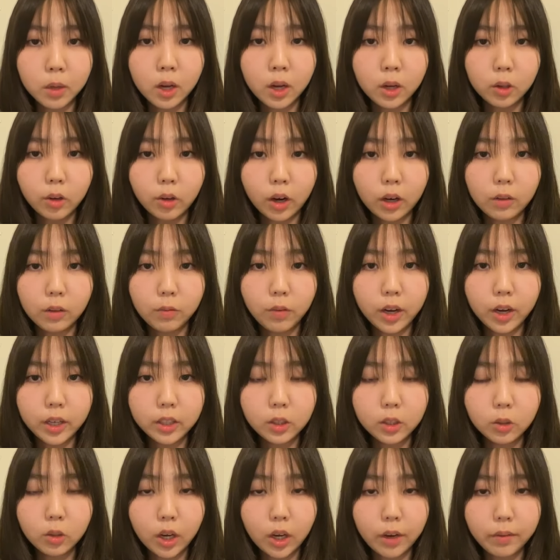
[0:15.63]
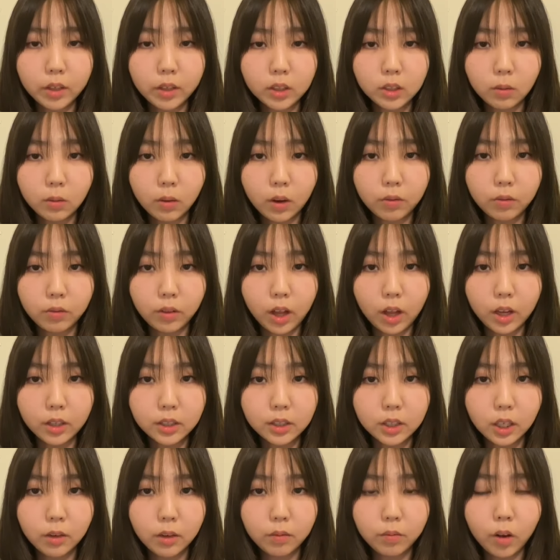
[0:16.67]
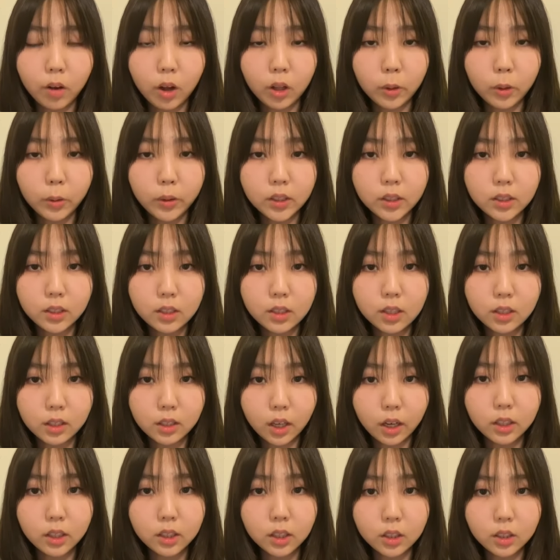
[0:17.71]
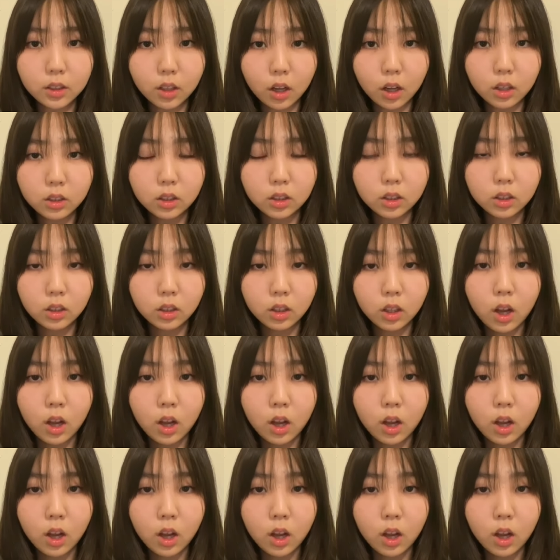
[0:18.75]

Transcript: gratifying the cravings of our flesh and following its desires and thoughts.